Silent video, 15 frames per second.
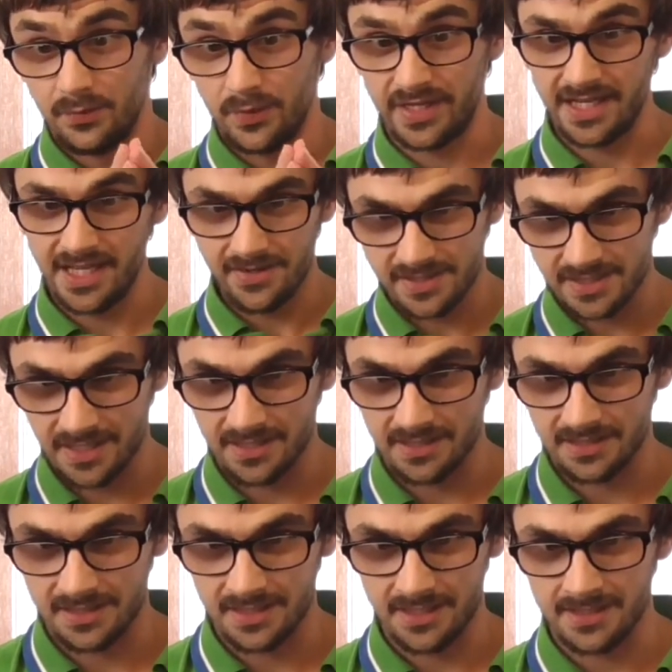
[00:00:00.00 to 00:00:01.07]
We can now
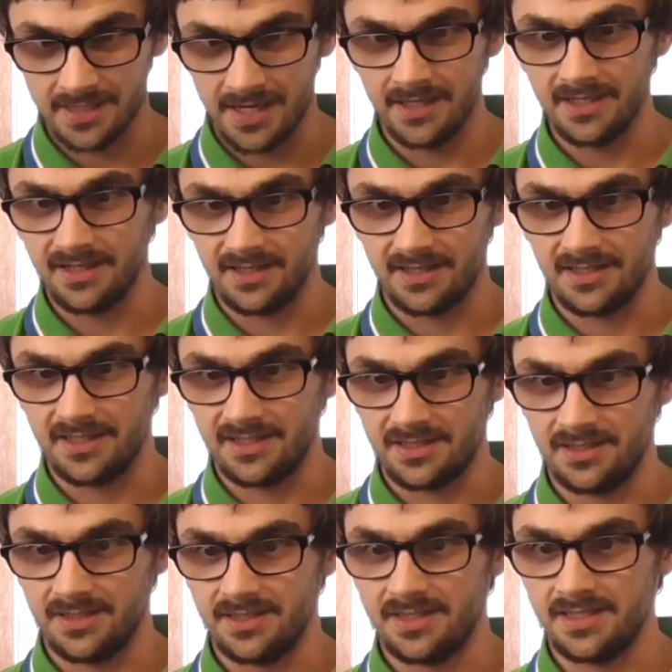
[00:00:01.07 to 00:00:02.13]
start adding things
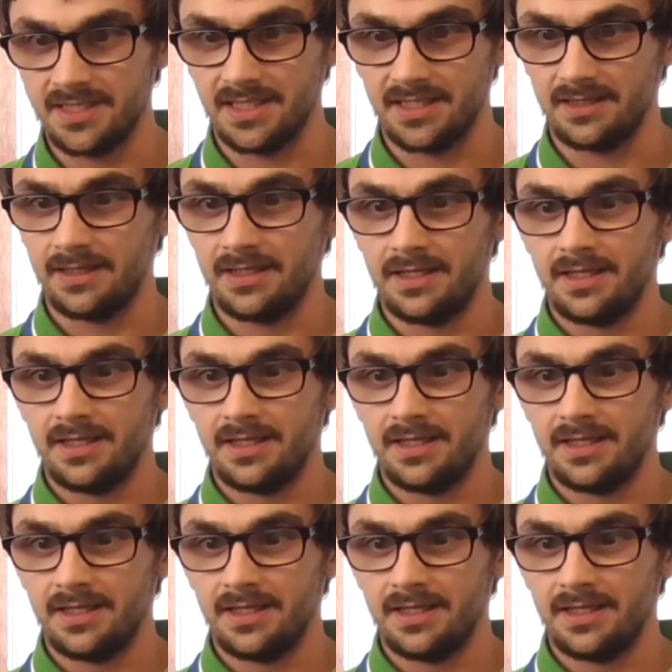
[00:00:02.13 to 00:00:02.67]
to the scene.